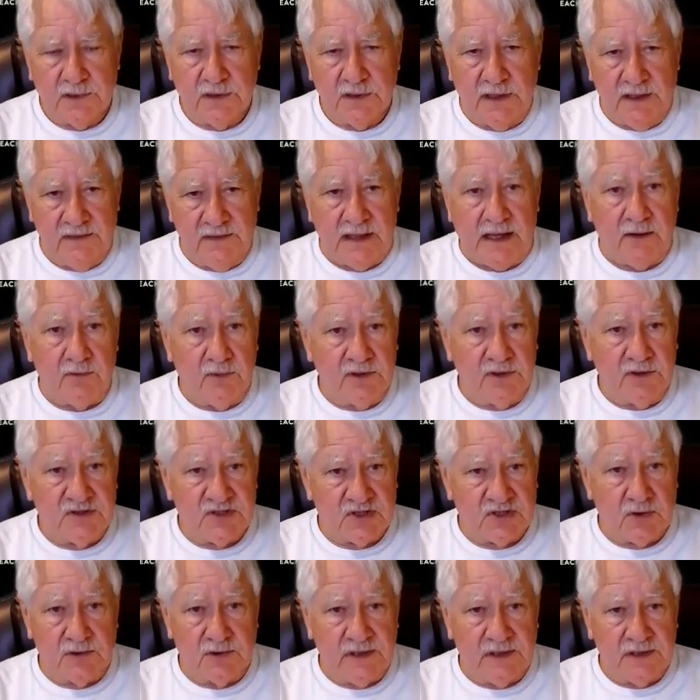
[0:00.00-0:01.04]
And that would
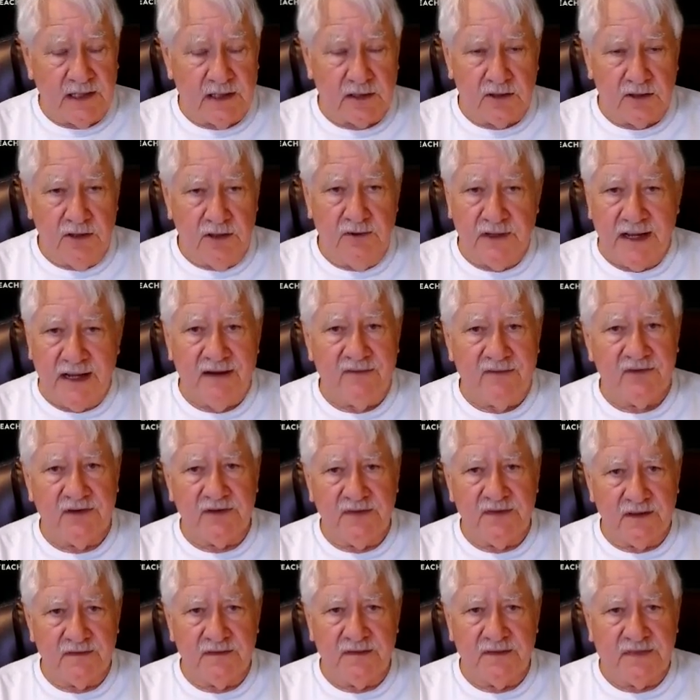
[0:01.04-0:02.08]
certainly include
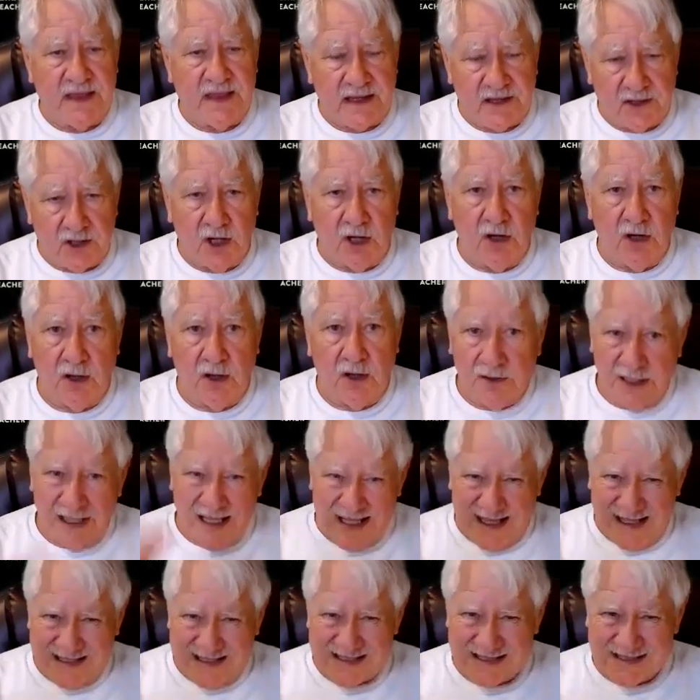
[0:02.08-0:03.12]
everything they call
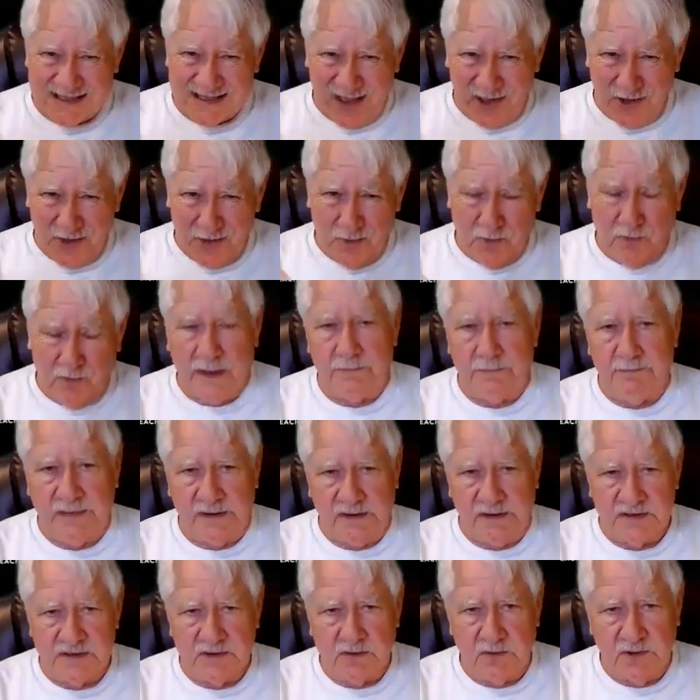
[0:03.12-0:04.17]
assault
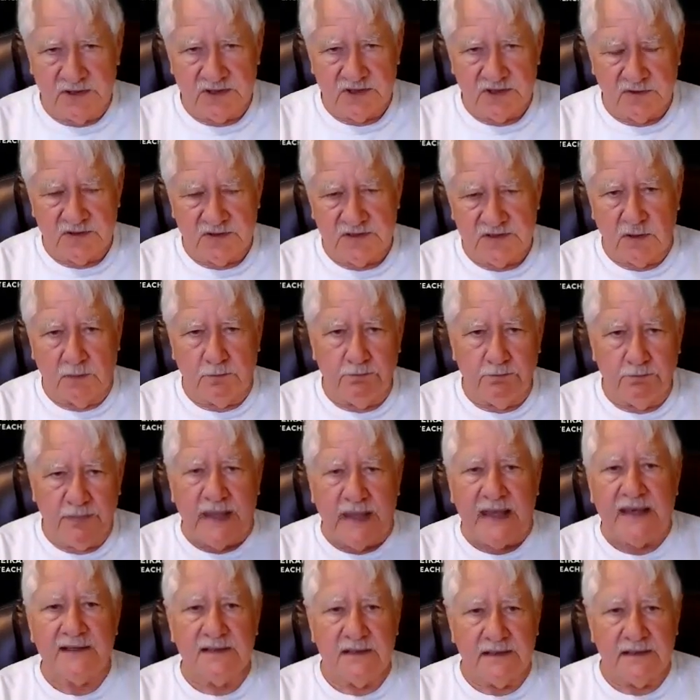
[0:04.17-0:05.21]
weapons, which are so
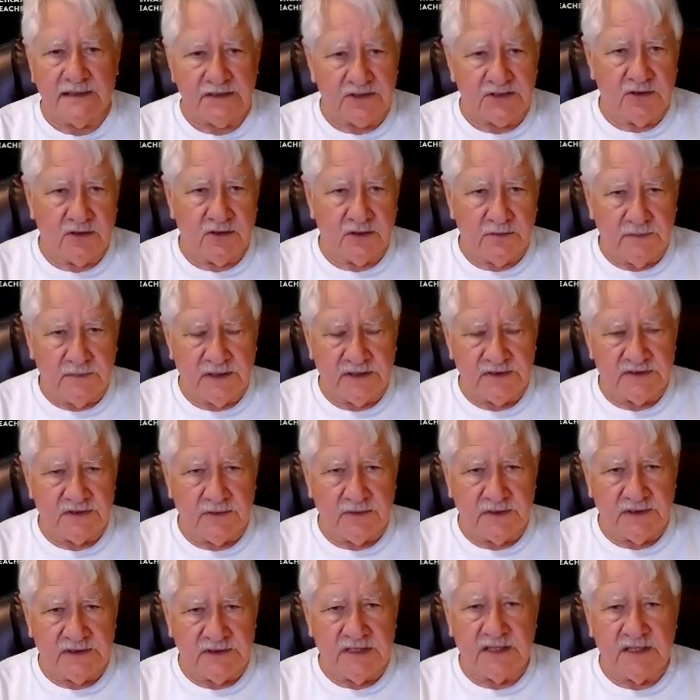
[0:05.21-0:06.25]
badly termed, it's
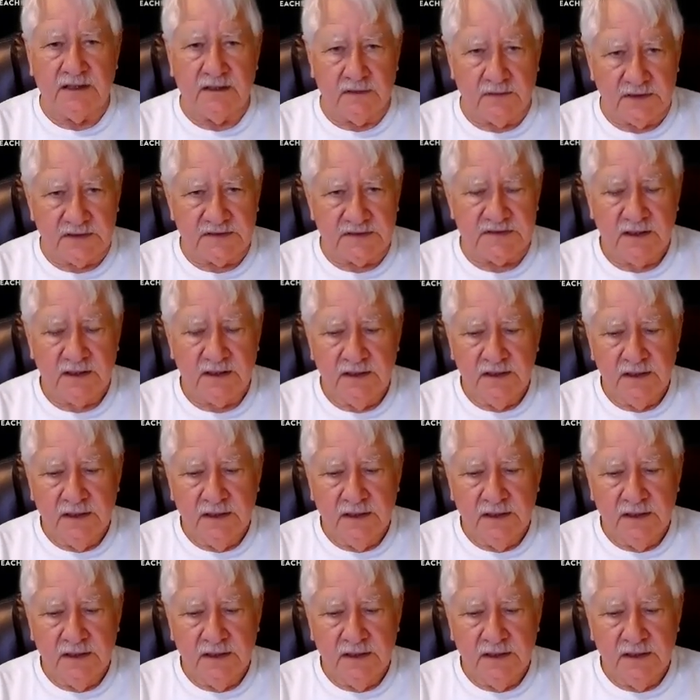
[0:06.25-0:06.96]
ridiculous.